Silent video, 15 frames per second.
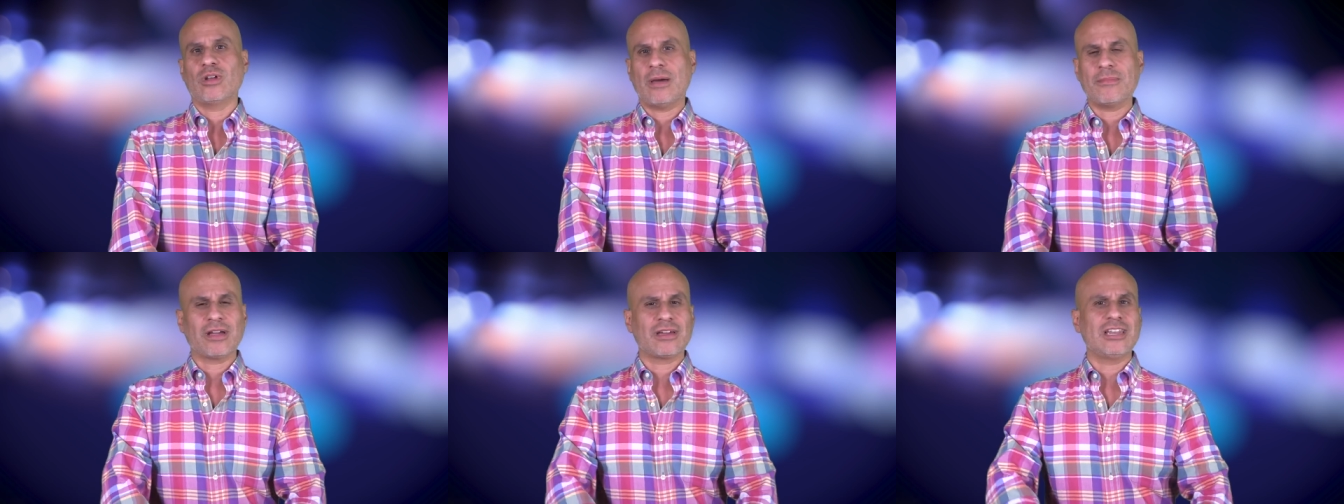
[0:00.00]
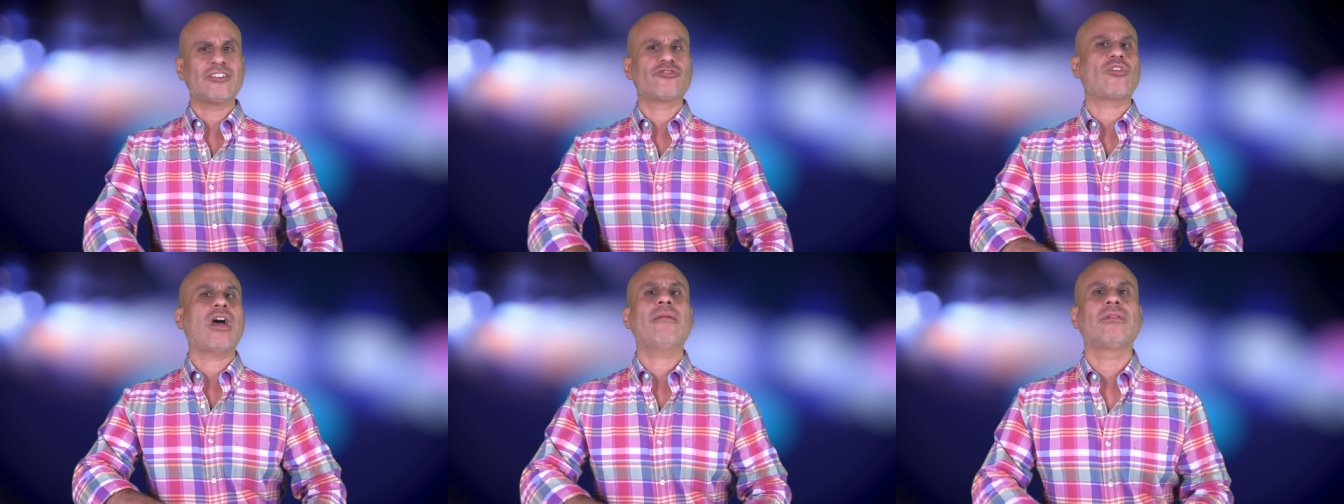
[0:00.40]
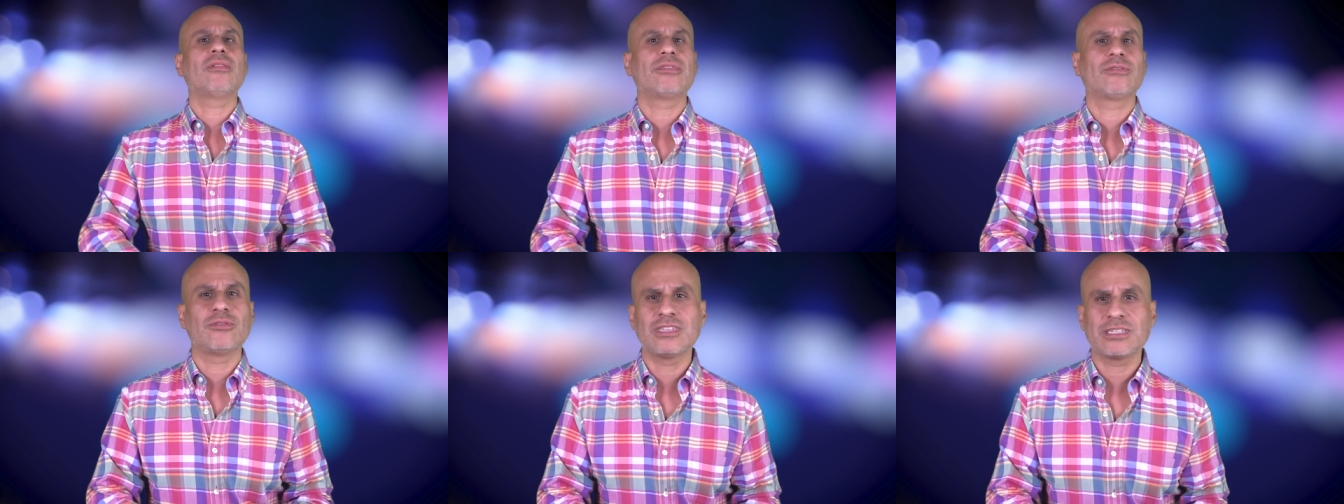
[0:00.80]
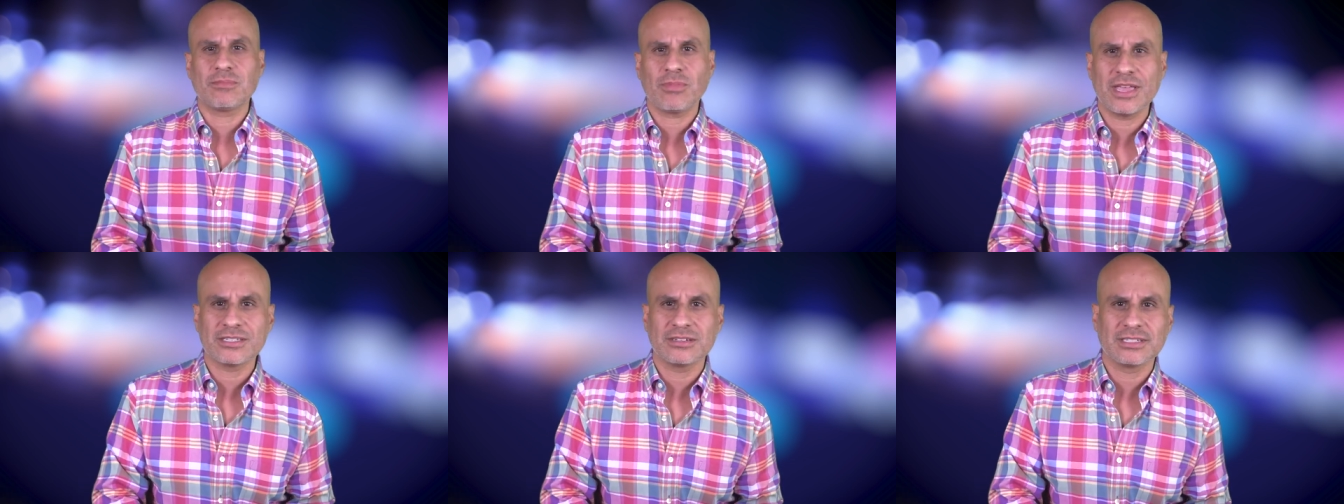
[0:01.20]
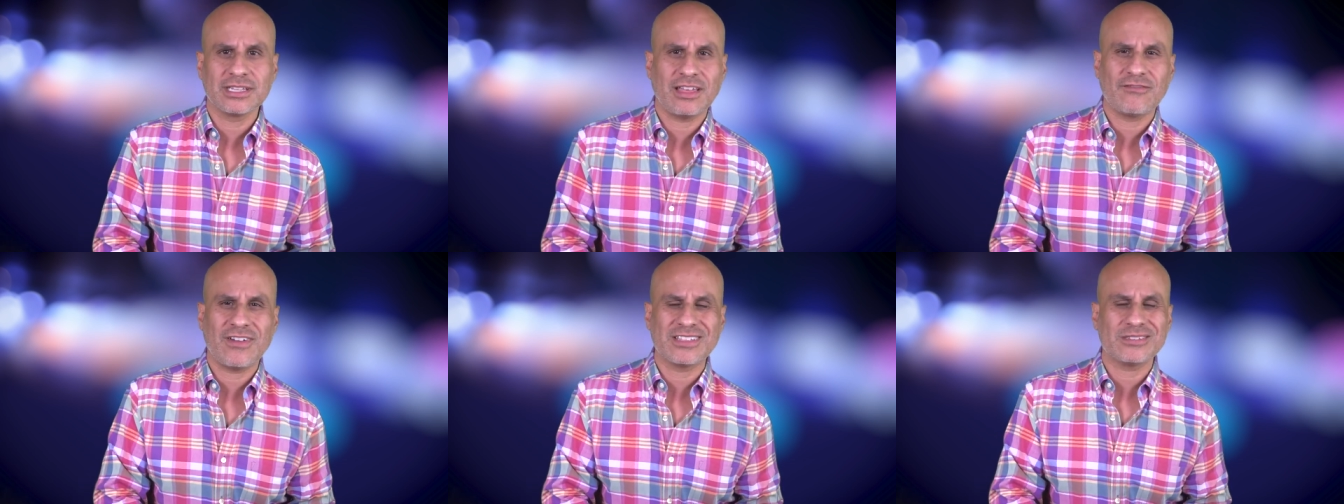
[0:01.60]
I'm not going to travel to this place until
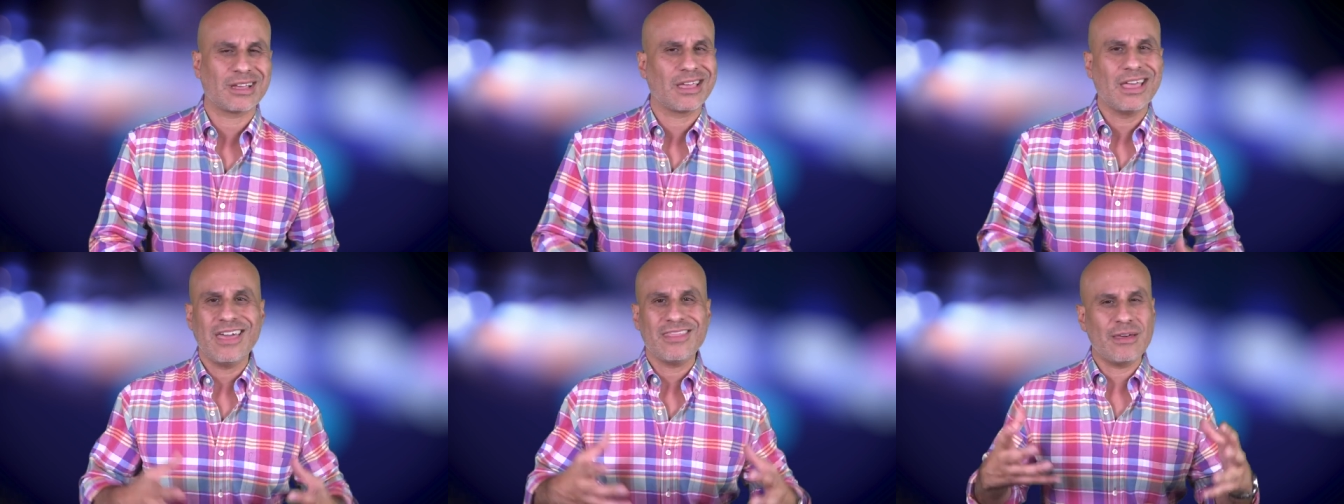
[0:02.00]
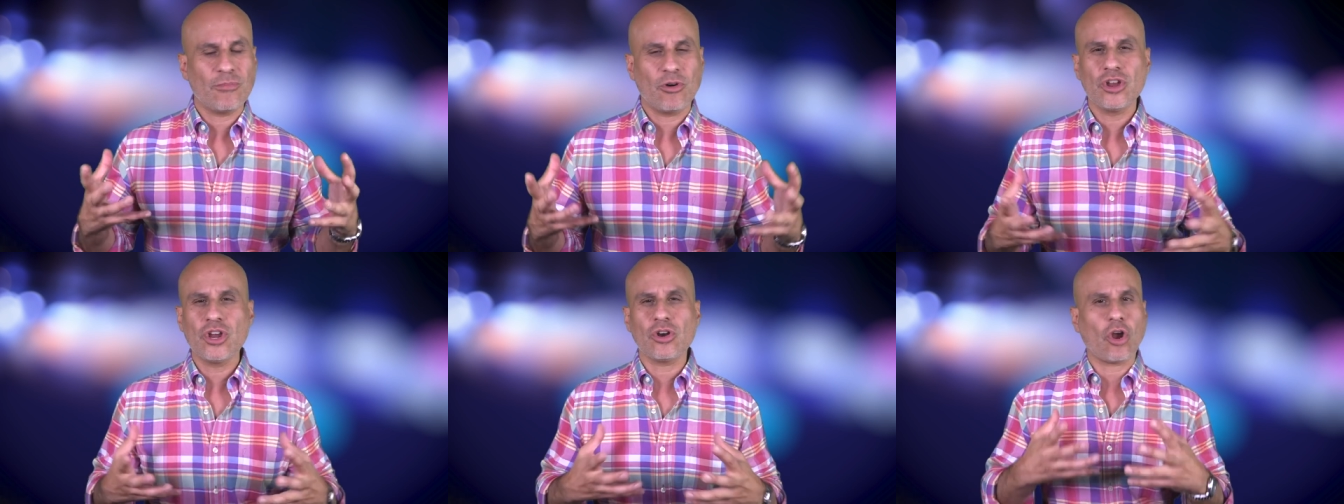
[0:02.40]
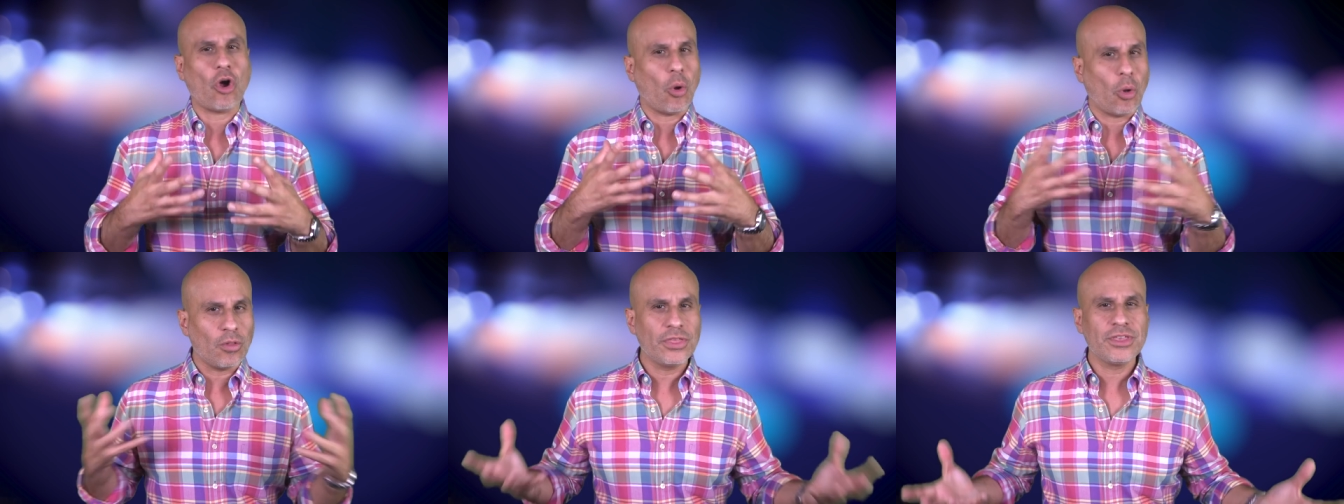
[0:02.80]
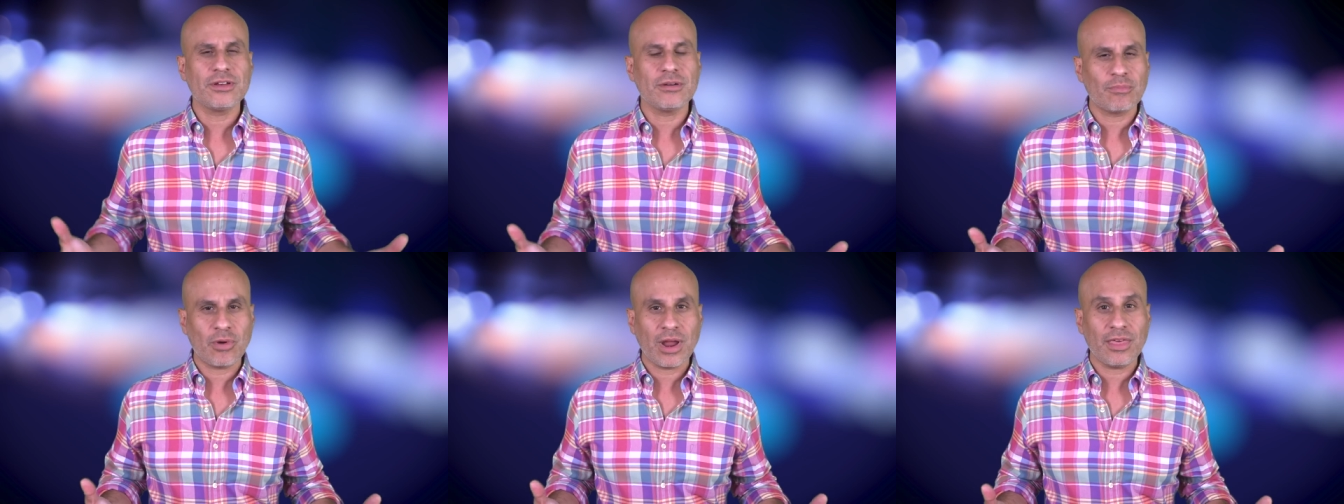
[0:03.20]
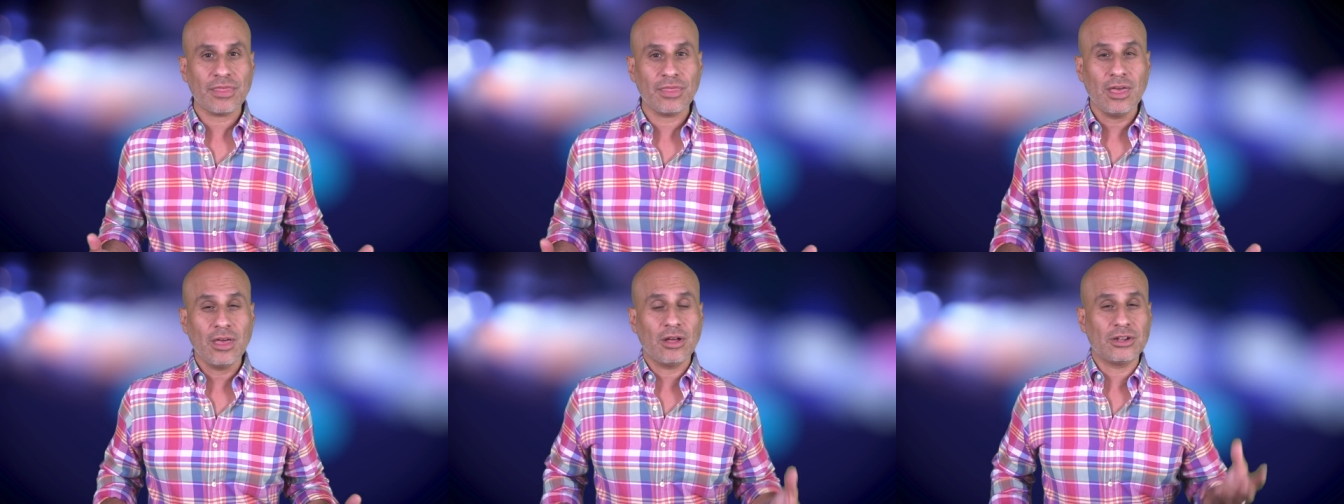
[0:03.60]
I find, like, the more you're holding your
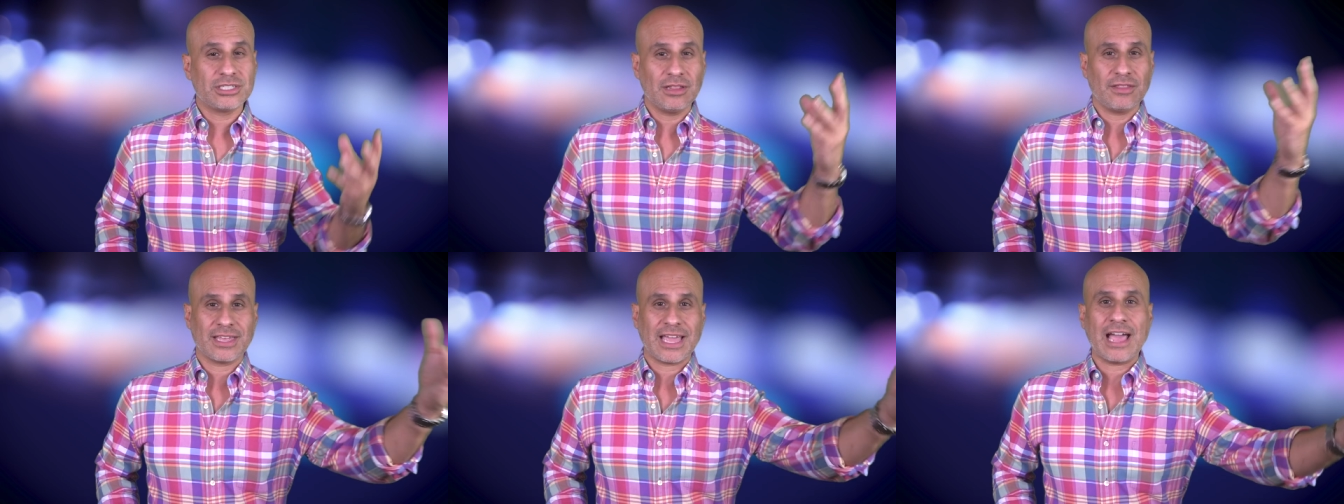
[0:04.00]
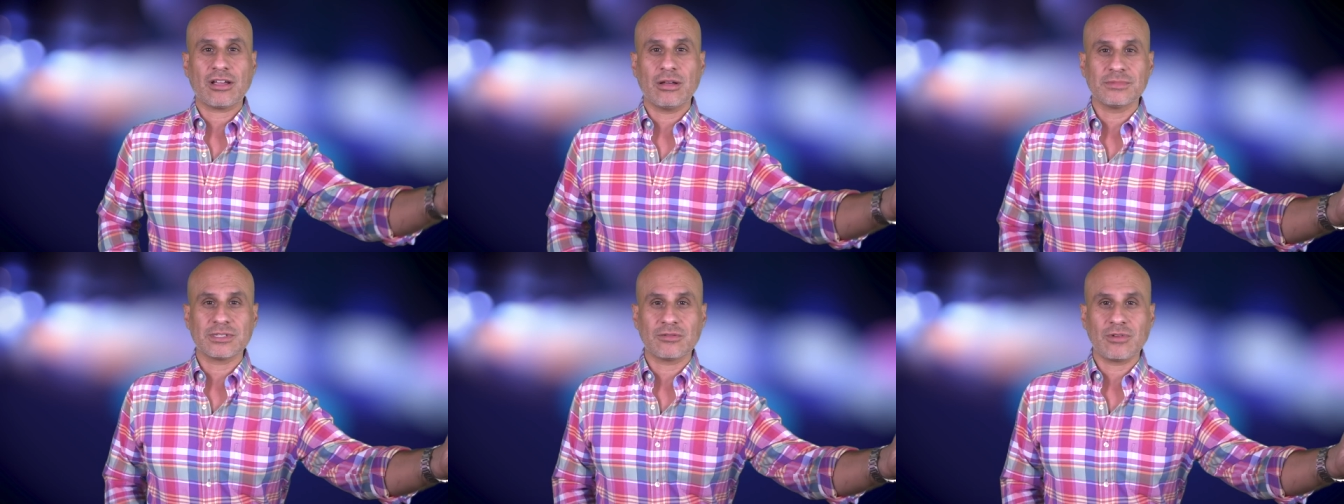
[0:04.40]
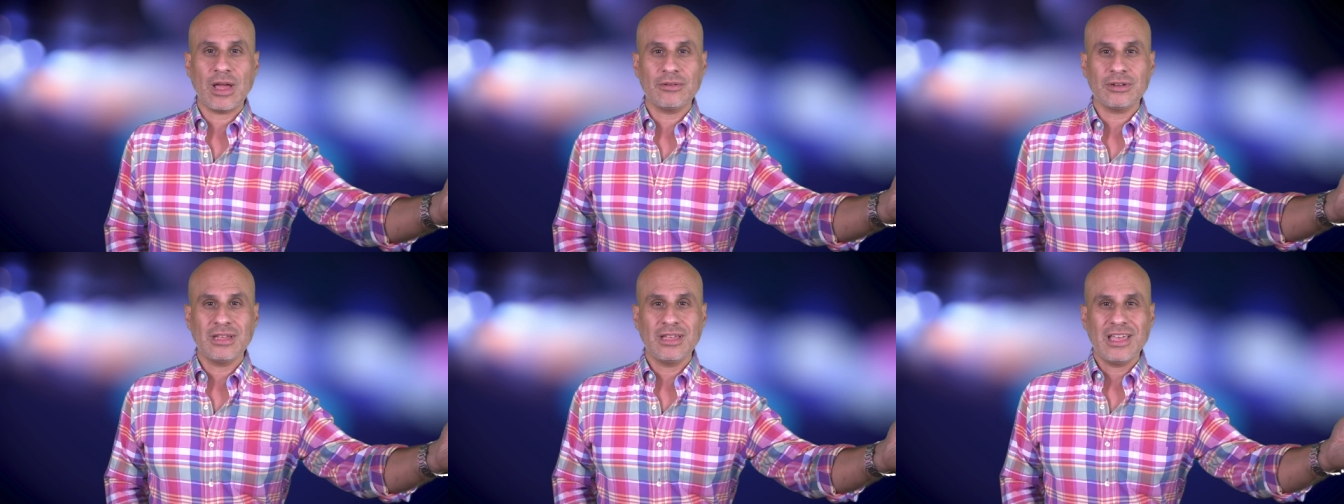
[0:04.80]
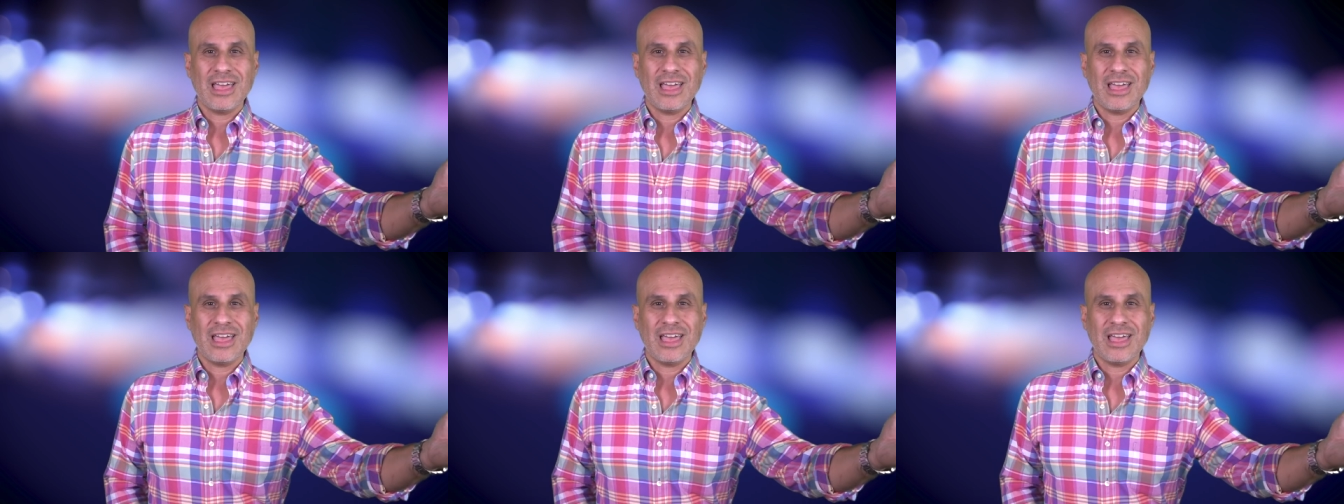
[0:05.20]
breath until the guy comes around,